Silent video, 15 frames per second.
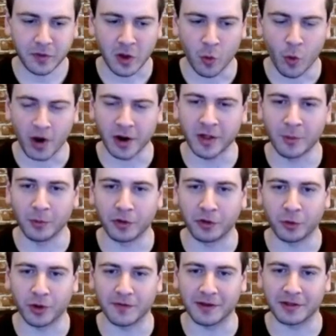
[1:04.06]
one of them was
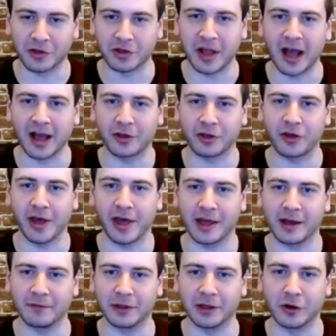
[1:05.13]
sort of like this dossier
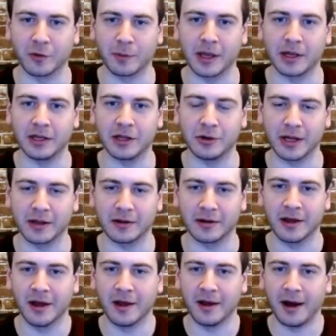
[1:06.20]
of the European Union
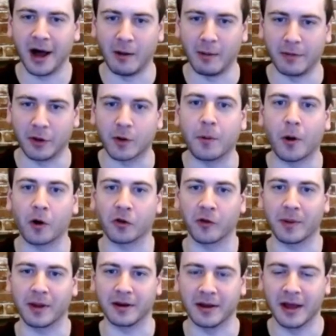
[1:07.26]
and their
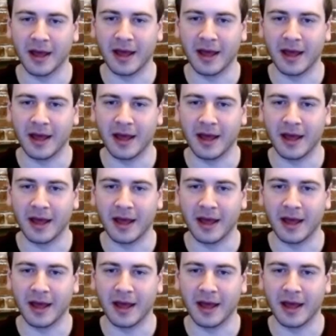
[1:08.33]
parliament.